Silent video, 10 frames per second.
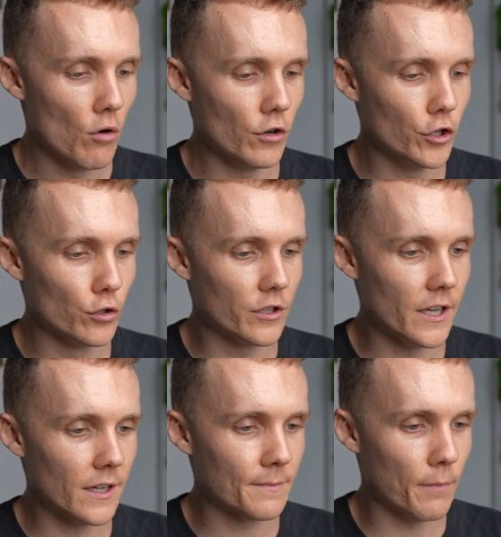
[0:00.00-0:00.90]
reduce
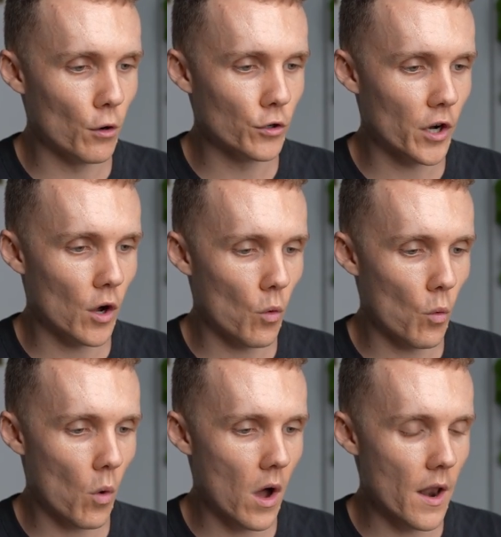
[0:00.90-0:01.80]
the exposure
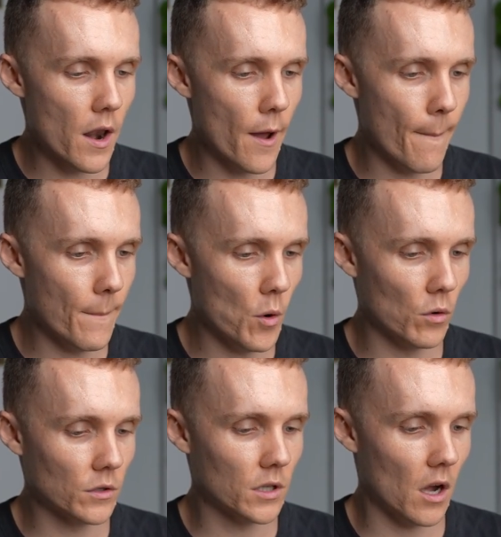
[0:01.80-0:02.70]
one
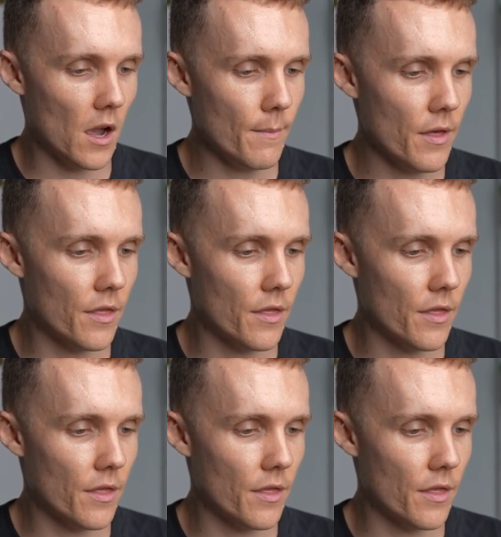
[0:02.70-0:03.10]
more time.